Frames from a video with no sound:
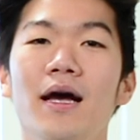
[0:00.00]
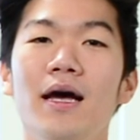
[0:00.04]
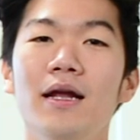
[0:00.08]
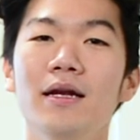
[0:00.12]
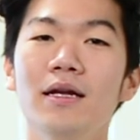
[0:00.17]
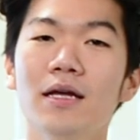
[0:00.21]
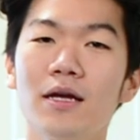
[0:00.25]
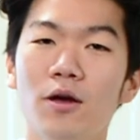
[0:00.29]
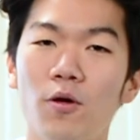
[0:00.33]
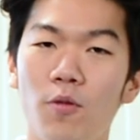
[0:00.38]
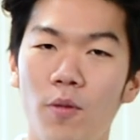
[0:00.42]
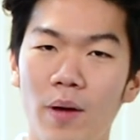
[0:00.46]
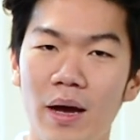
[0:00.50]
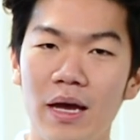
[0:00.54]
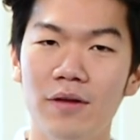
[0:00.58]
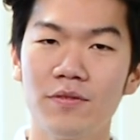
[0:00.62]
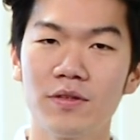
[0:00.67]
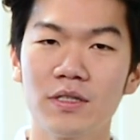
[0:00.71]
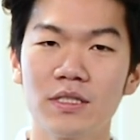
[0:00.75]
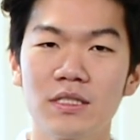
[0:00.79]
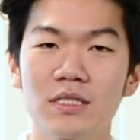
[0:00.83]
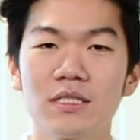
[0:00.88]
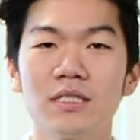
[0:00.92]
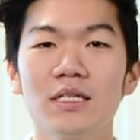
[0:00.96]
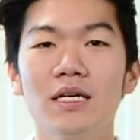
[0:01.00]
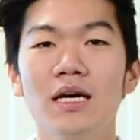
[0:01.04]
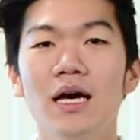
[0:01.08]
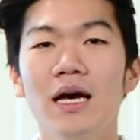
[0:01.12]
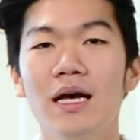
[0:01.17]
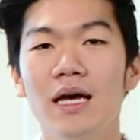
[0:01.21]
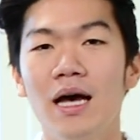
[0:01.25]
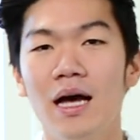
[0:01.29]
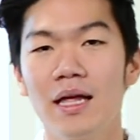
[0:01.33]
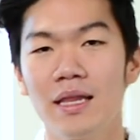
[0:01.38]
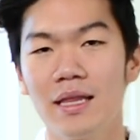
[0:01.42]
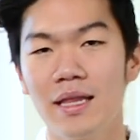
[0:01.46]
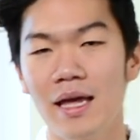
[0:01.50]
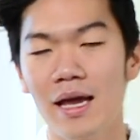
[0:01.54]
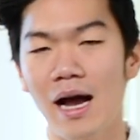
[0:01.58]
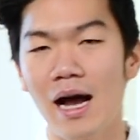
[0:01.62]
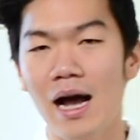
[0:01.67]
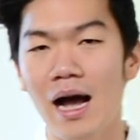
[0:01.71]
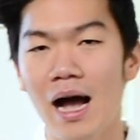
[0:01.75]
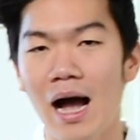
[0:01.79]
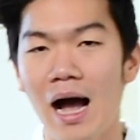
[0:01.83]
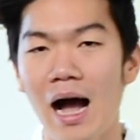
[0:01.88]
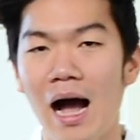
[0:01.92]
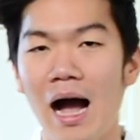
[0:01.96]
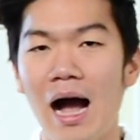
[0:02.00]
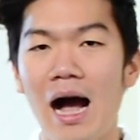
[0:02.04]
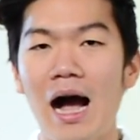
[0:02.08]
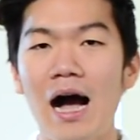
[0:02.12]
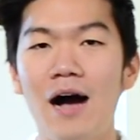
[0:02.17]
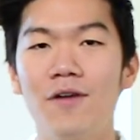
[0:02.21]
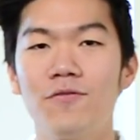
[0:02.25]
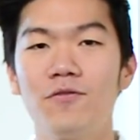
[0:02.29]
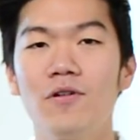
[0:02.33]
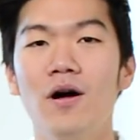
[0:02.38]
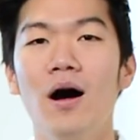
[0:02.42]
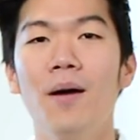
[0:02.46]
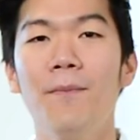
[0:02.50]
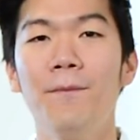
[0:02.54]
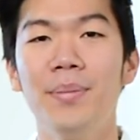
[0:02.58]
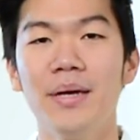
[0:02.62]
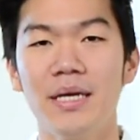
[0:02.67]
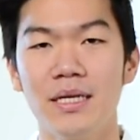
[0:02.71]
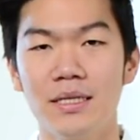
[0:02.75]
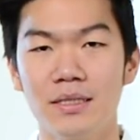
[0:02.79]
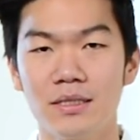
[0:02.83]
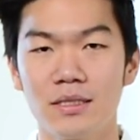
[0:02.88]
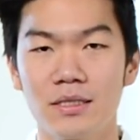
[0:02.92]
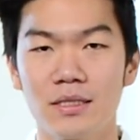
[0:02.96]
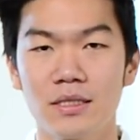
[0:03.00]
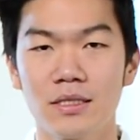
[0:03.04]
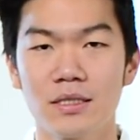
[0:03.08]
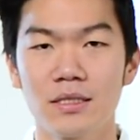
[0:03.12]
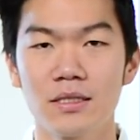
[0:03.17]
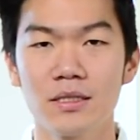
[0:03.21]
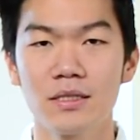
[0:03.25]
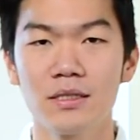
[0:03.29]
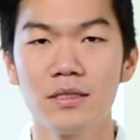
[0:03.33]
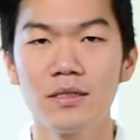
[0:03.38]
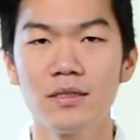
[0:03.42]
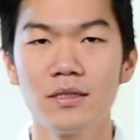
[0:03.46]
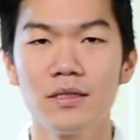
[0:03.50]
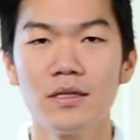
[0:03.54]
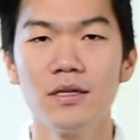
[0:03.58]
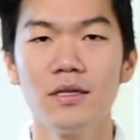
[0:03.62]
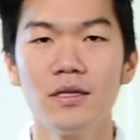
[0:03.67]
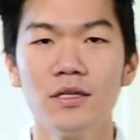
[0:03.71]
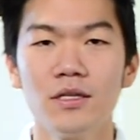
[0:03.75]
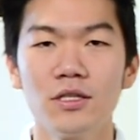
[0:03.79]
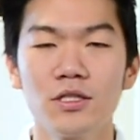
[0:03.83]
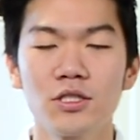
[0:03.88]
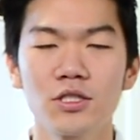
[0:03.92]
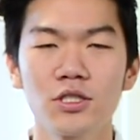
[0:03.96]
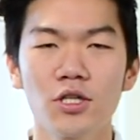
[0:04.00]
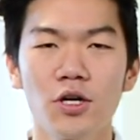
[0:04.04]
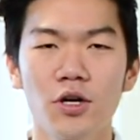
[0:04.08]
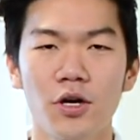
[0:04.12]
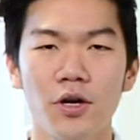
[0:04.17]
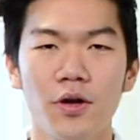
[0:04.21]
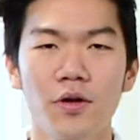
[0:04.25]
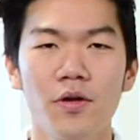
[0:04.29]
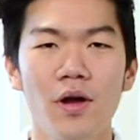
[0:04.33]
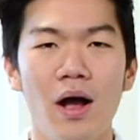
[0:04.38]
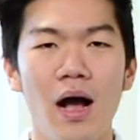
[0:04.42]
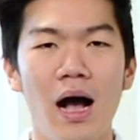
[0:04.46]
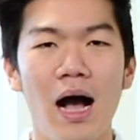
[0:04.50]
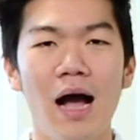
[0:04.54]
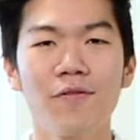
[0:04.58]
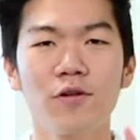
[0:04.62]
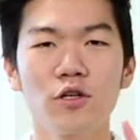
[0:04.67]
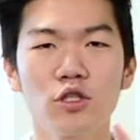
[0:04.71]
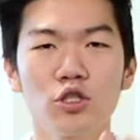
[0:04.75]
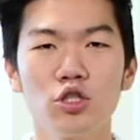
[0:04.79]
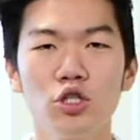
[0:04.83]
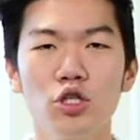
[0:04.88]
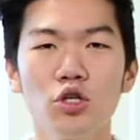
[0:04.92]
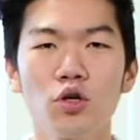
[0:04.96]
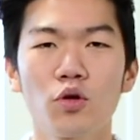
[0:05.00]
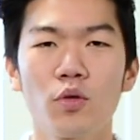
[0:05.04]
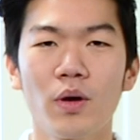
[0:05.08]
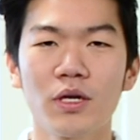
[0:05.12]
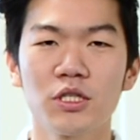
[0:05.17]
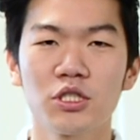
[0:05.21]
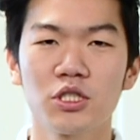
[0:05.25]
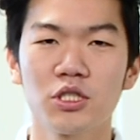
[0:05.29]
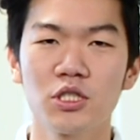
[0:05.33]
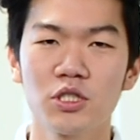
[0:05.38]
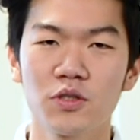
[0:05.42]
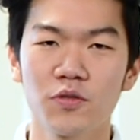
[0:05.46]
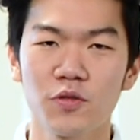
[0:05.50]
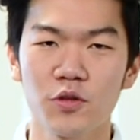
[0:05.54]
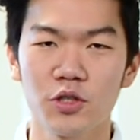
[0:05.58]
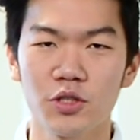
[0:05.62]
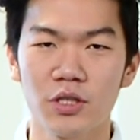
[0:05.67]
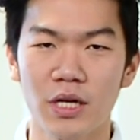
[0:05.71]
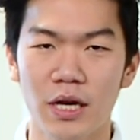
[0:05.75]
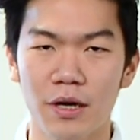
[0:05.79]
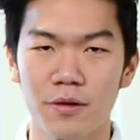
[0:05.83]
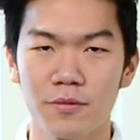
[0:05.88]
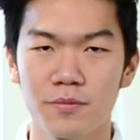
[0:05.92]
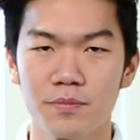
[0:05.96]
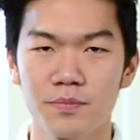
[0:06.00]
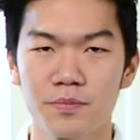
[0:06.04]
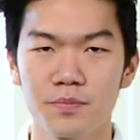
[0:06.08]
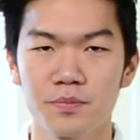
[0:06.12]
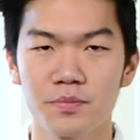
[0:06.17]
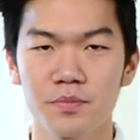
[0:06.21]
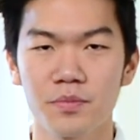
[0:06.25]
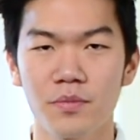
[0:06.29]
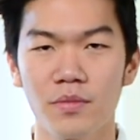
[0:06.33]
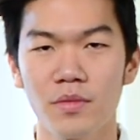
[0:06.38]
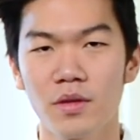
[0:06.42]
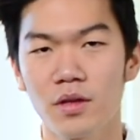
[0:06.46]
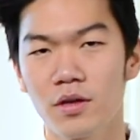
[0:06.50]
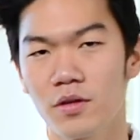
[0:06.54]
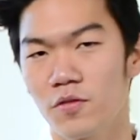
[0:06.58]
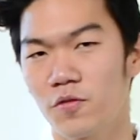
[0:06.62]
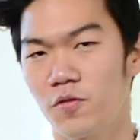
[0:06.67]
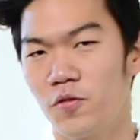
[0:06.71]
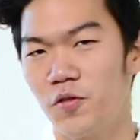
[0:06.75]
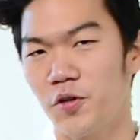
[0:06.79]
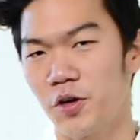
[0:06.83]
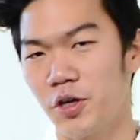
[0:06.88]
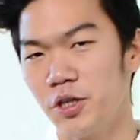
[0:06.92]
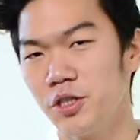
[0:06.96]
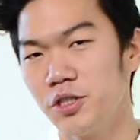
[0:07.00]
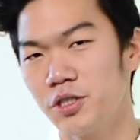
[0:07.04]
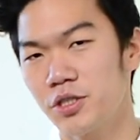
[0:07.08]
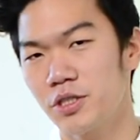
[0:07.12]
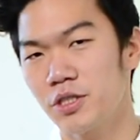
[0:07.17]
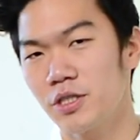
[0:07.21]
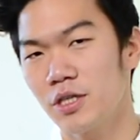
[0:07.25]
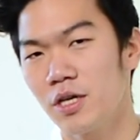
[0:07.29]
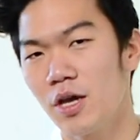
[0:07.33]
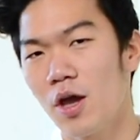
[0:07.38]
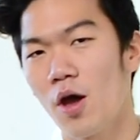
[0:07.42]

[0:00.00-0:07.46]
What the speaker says: and the quavers, they are half a beat. So, I've got two questions for you now. First,